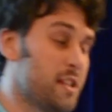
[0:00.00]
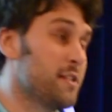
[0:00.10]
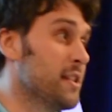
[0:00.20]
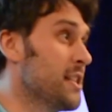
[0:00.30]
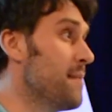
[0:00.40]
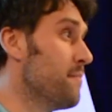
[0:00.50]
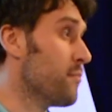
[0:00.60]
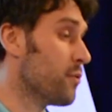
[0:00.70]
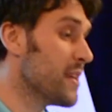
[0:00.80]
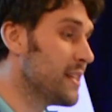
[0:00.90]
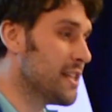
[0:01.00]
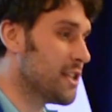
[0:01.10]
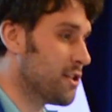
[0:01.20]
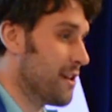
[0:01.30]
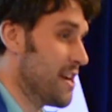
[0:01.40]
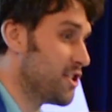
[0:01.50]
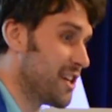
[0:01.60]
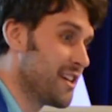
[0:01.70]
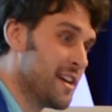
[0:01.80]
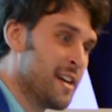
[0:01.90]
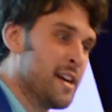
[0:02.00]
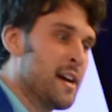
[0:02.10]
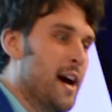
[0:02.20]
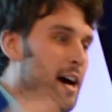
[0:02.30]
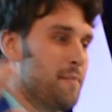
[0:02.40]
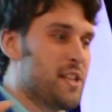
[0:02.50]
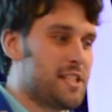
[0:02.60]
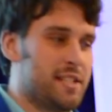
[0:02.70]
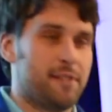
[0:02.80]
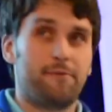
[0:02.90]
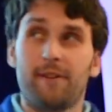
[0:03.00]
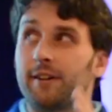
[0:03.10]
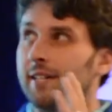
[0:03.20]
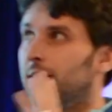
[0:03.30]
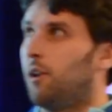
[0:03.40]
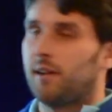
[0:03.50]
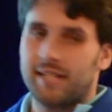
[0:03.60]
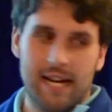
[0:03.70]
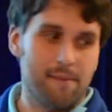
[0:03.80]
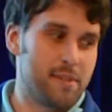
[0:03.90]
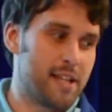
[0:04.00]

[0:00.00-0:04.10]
with something really strange here. This is a very long time